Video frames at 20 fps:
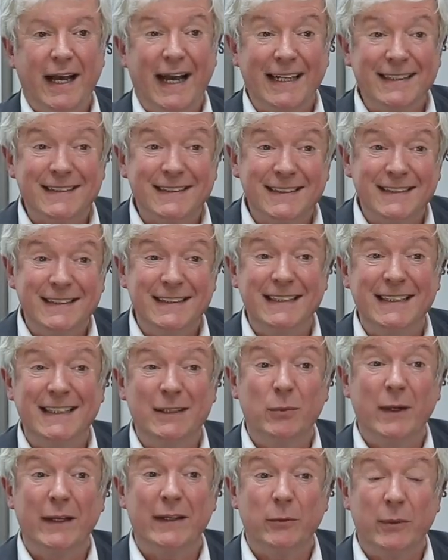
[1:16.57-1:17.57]
and
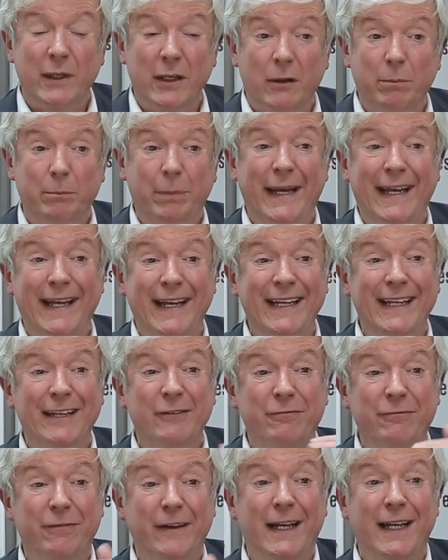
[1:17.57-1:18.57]
see whether we are
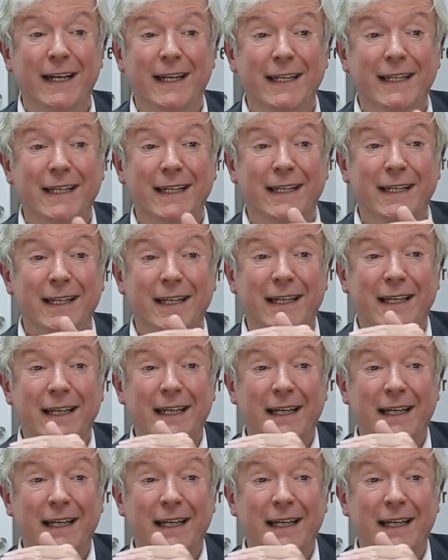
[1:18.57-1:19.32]
paying fairly